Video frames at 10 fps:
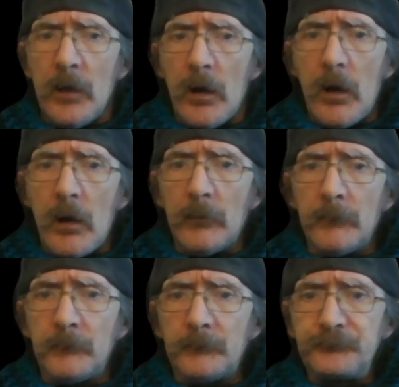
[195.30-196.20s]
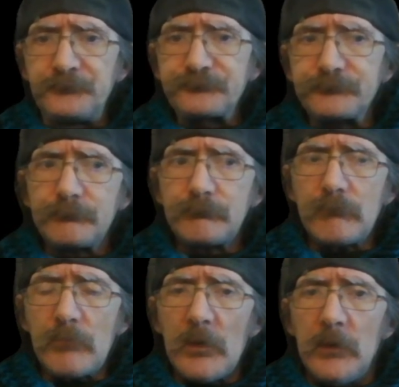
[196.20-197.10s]
Um,
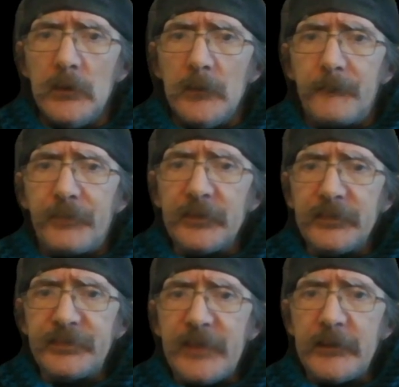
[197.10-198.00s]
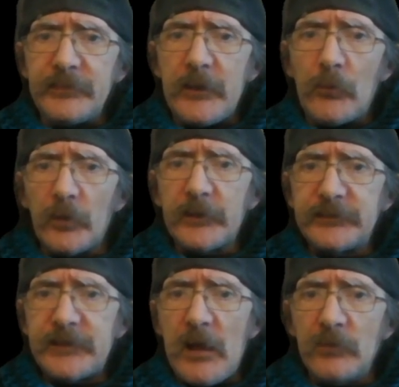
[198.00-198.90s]
but they work
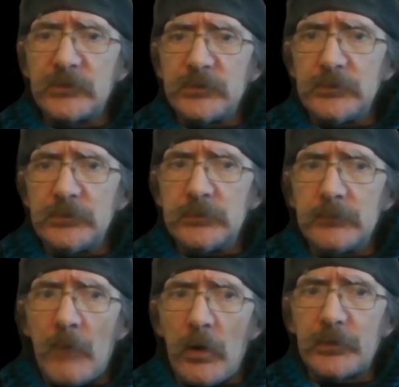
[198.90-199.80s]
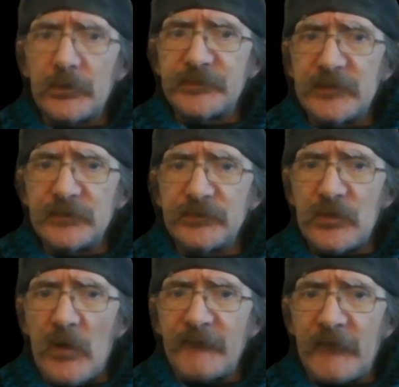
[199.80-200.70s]
it down to, Marco says,
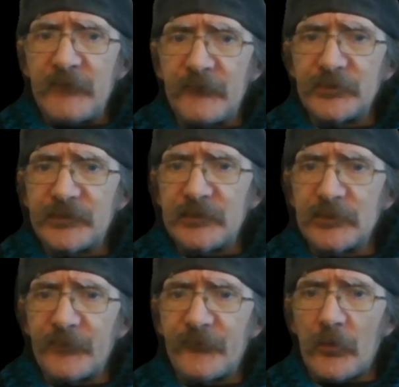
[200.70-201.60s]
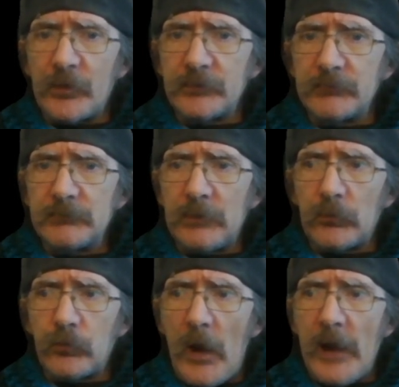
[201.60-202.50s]
I've never seen this before. A
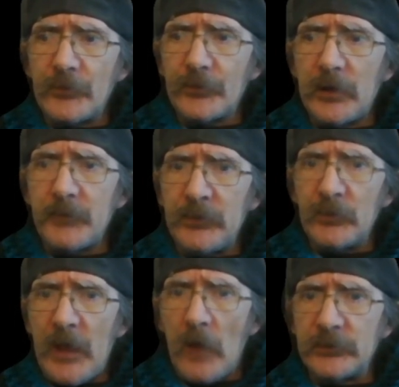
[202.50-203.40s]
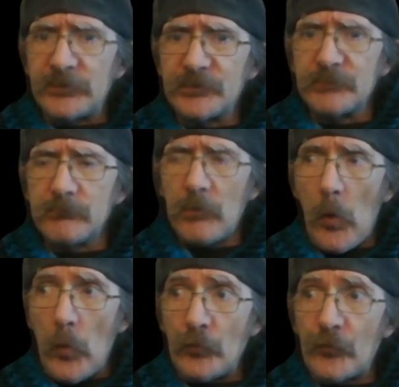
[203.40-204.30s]
rider coming without its
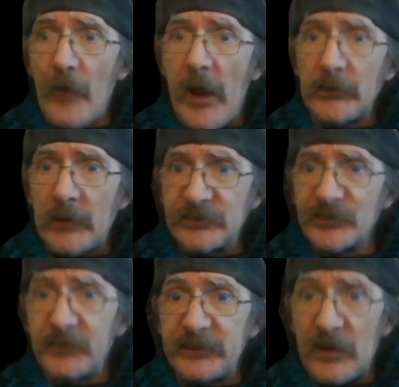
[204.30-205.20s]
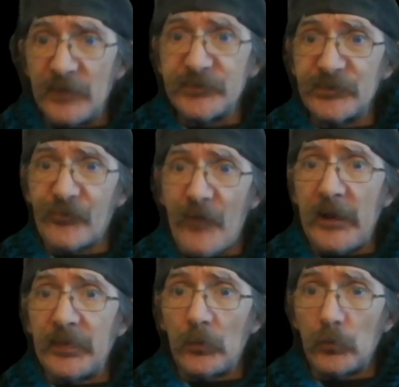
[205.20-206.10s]
own dragon on somebody else's
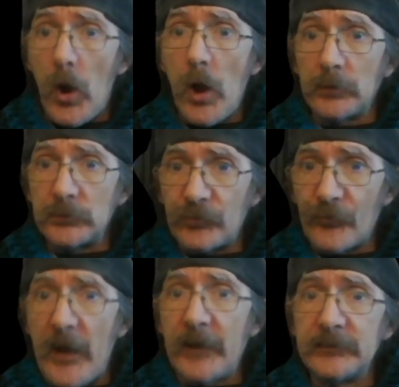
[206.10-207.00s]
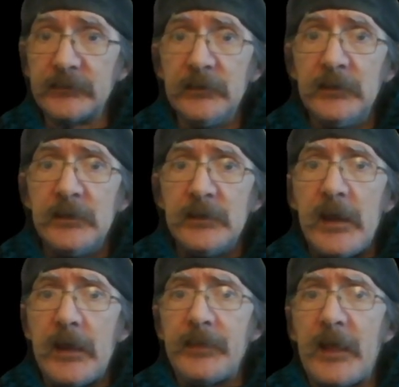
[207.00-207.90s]
dragon, the wrong dragon.
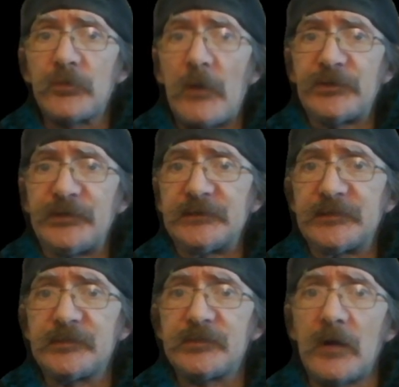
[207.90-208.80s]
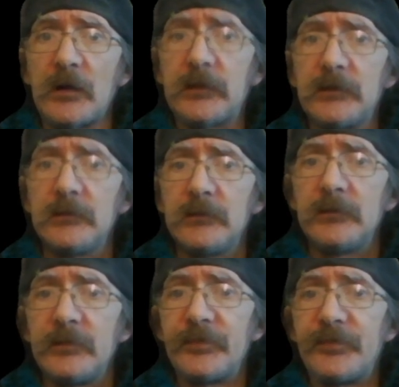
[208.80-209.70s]
And that's why she's stuck
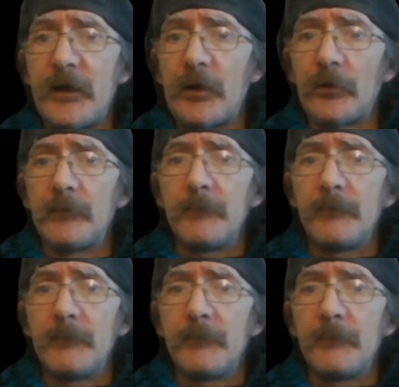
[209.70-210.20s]
there.